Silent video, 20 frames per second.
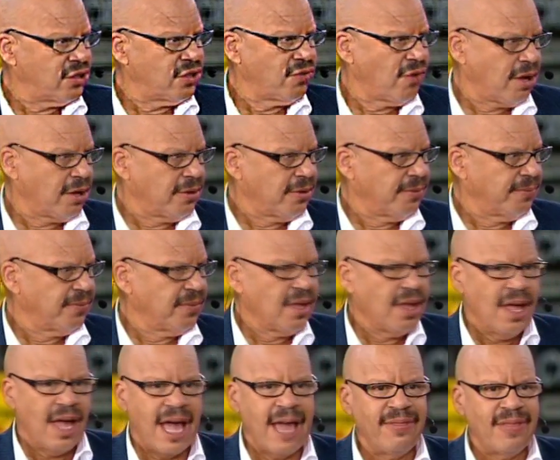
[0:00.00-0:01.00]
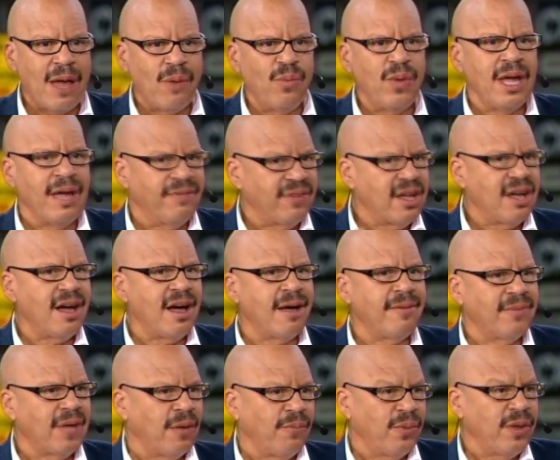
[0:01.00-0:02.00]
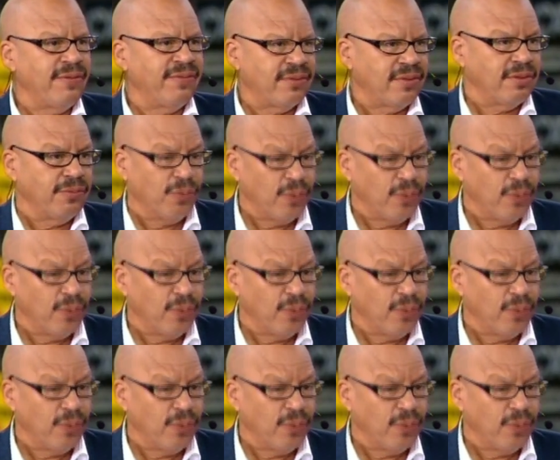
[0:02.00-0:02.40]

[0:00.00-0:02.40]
struggle, and that we have come, and we've